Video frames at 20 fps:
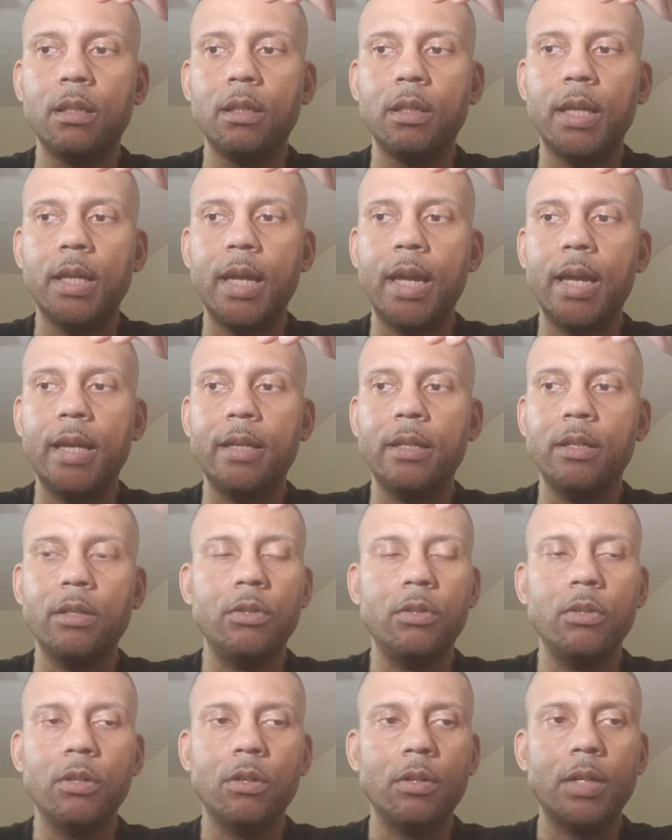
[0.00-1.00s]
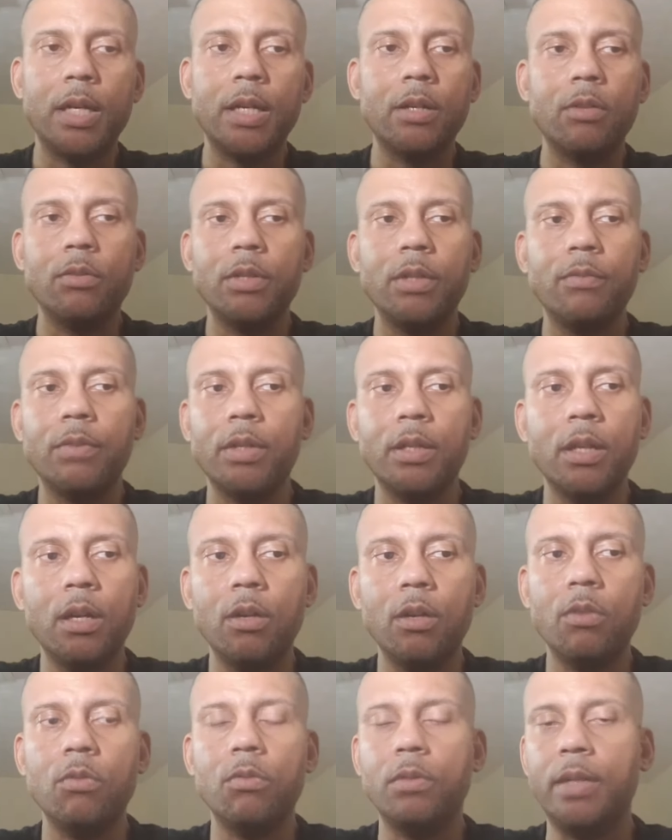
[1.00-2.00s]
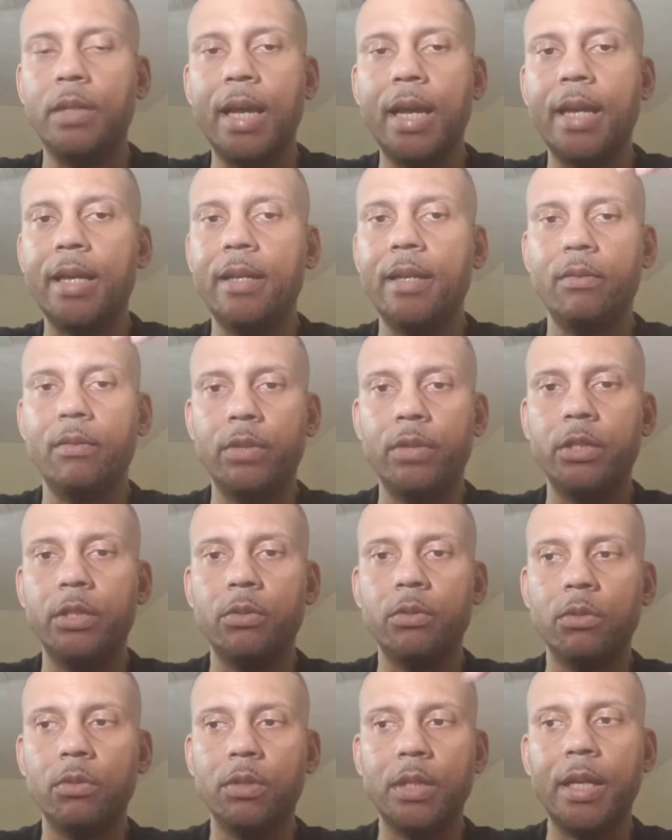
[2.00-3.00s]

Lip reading: And they don't even know that individual.